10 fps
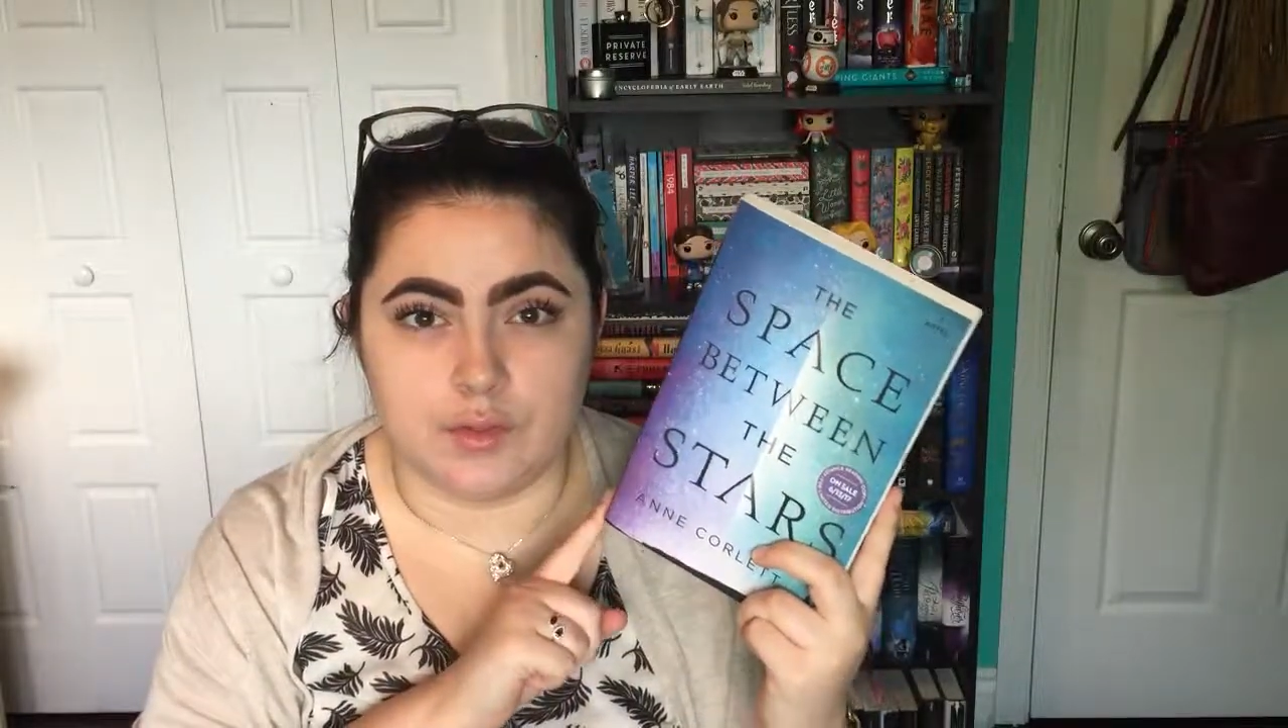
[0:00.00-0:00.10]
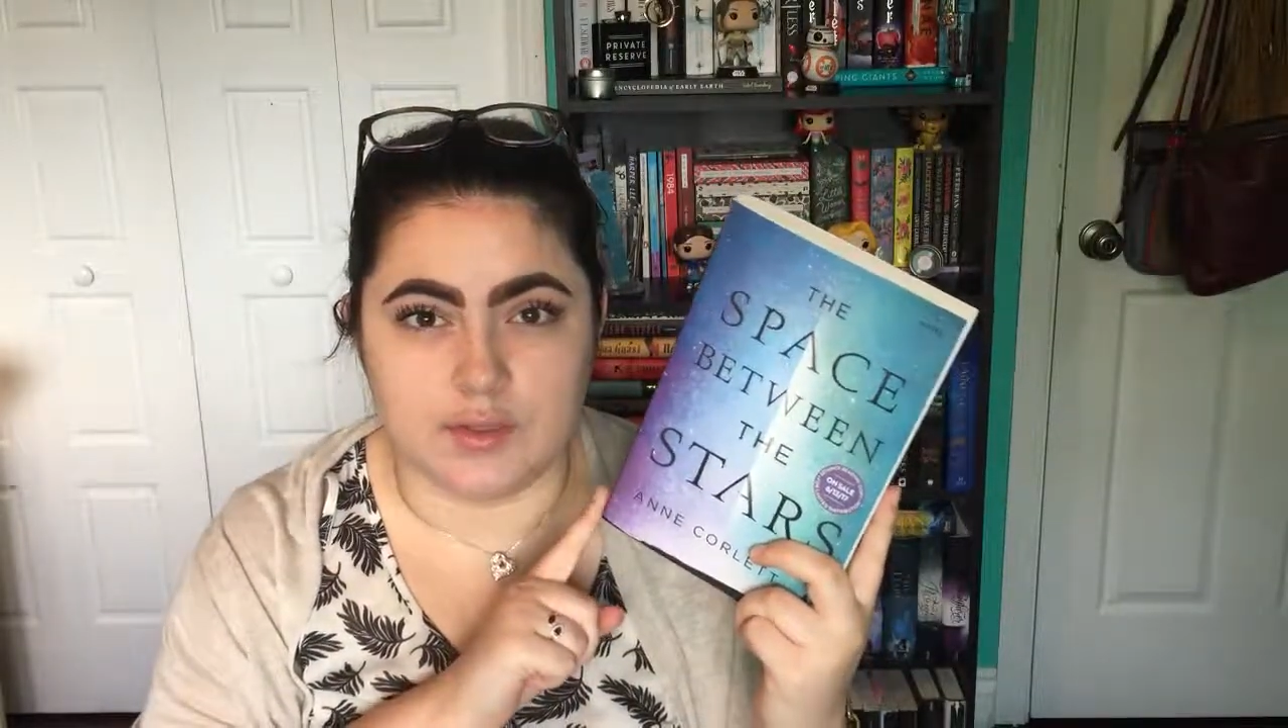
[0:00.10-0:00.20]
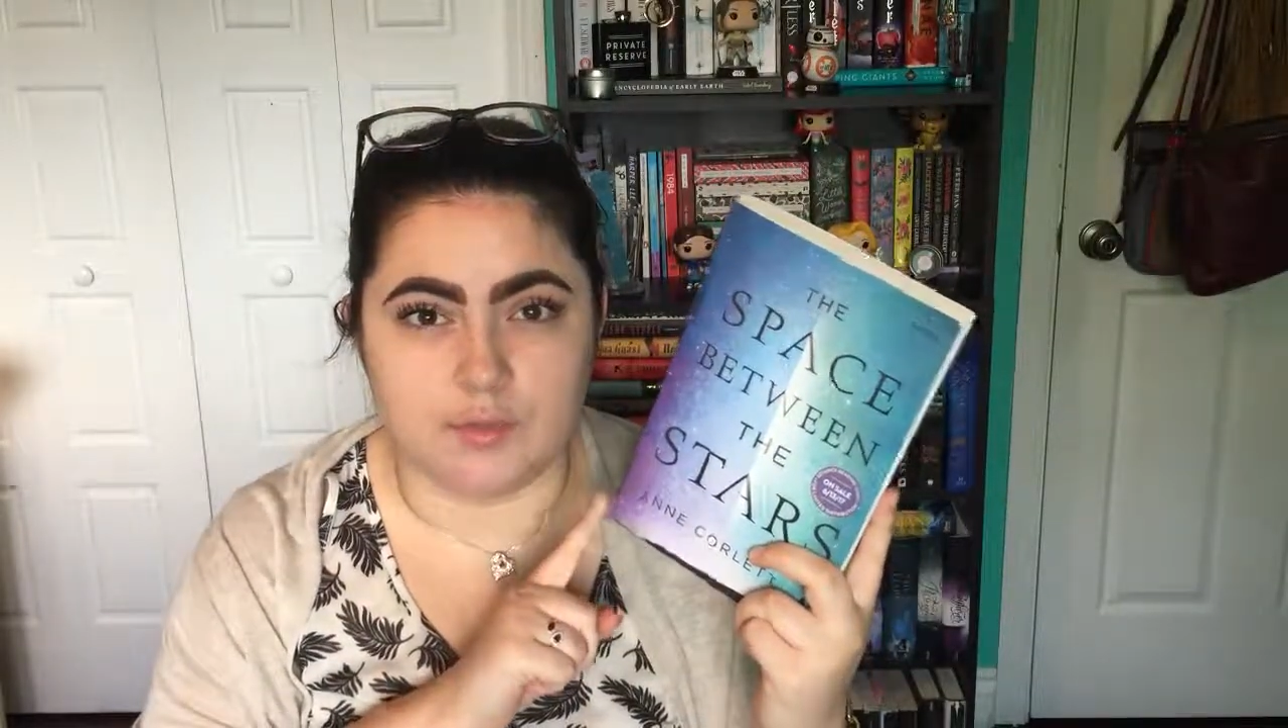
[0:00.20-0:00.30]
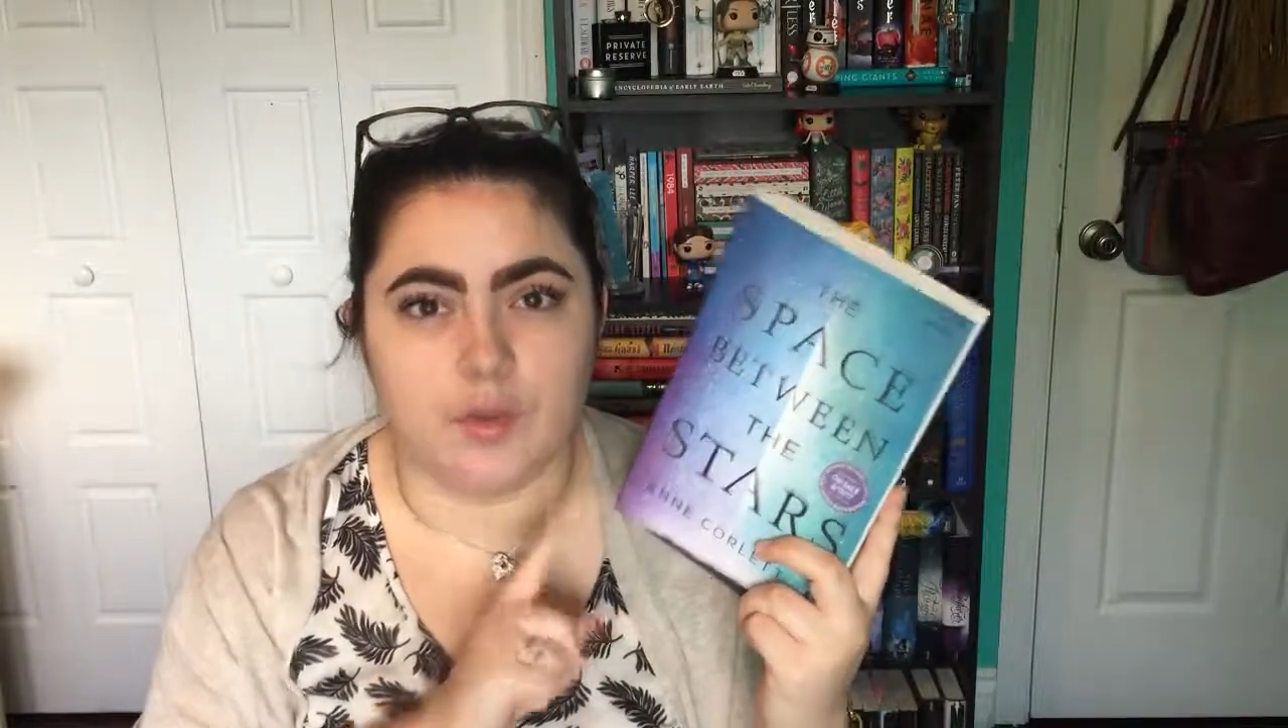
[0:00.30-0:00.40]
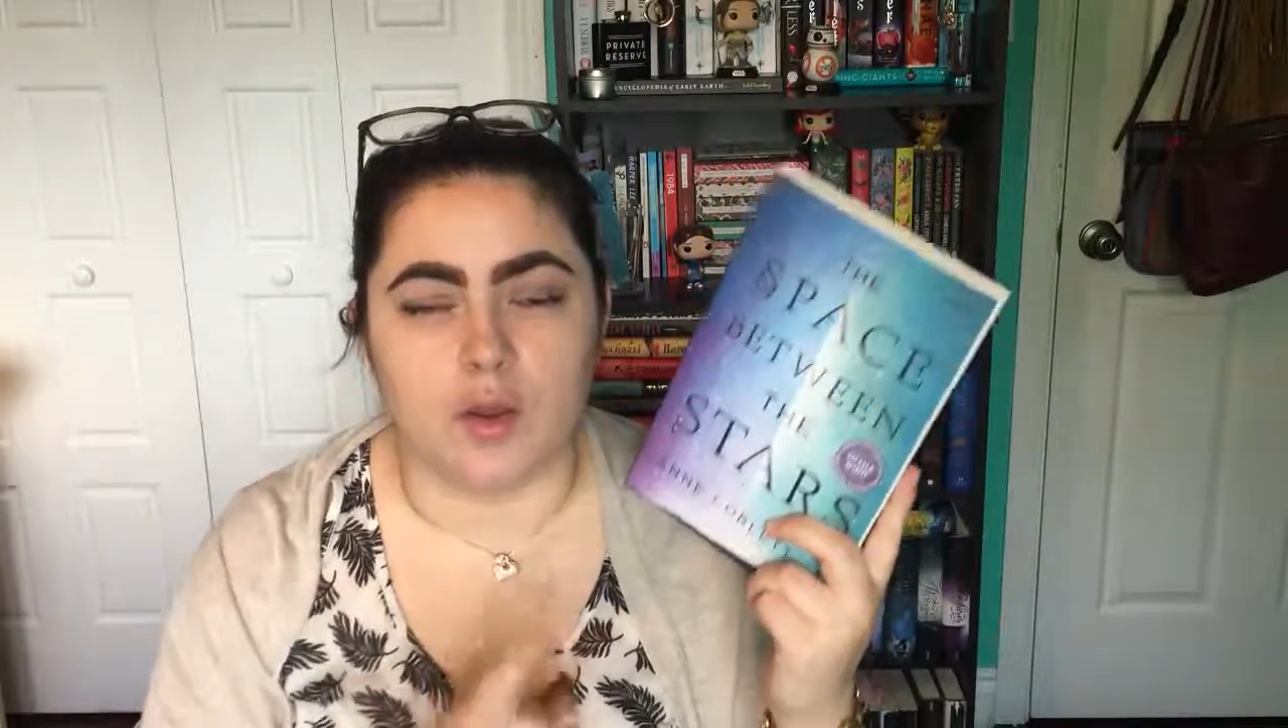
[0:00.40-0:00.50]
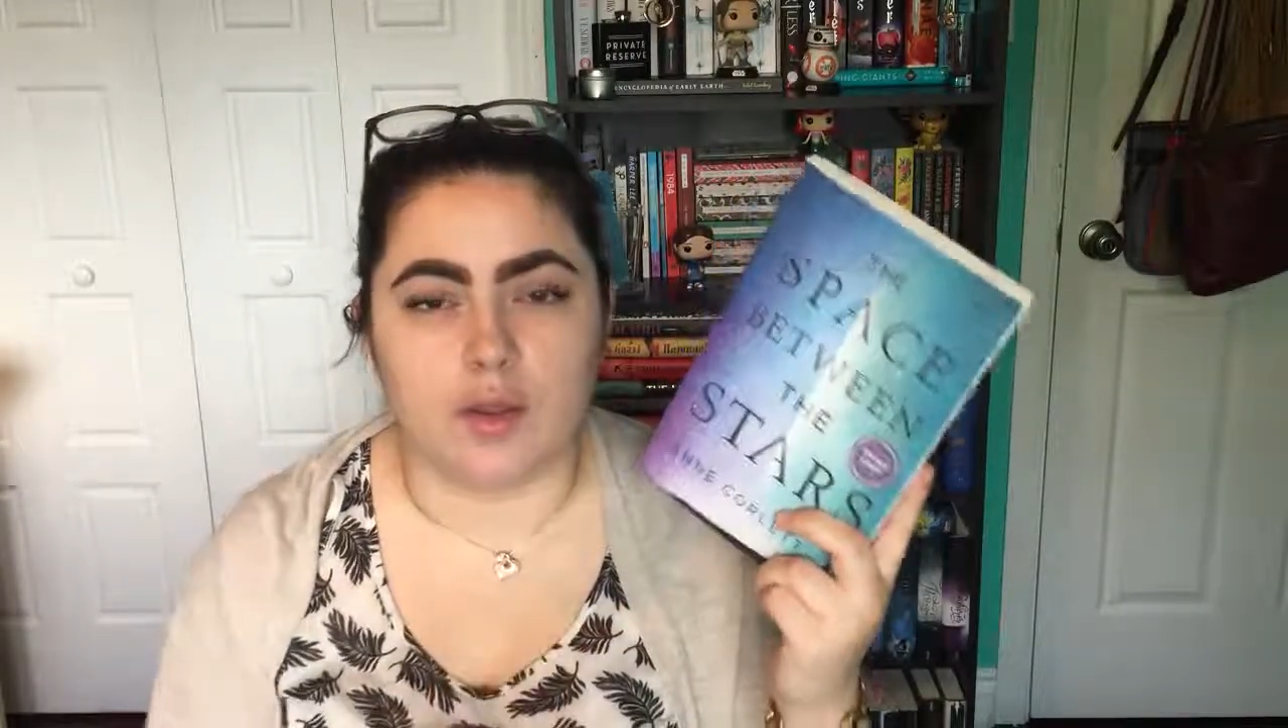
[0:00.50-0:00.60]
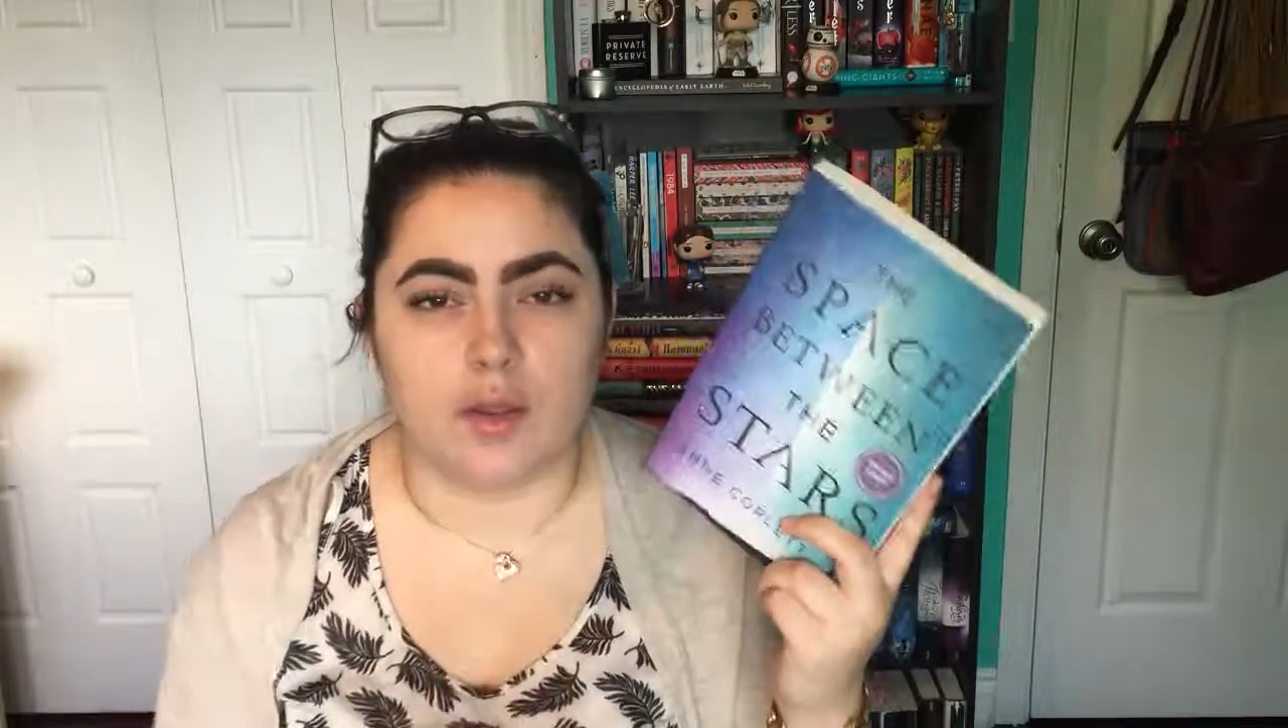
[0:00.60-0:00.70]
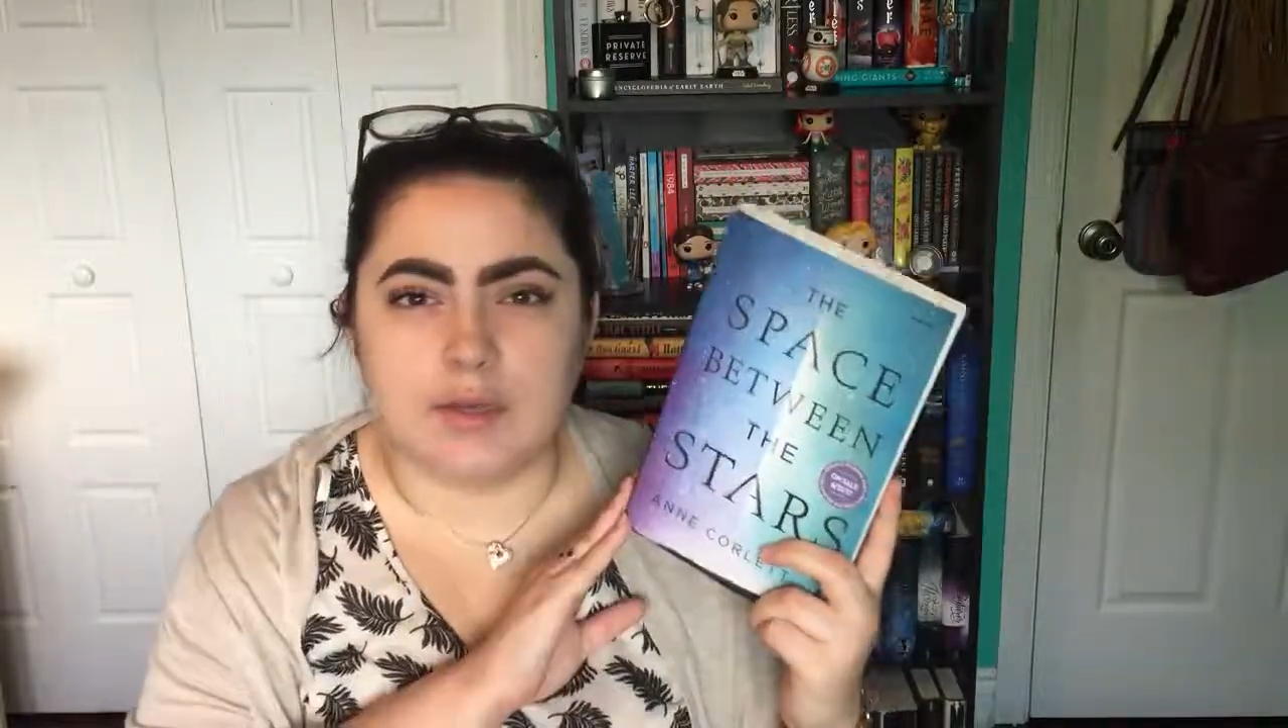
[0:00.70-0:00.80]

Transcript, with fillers: this book. This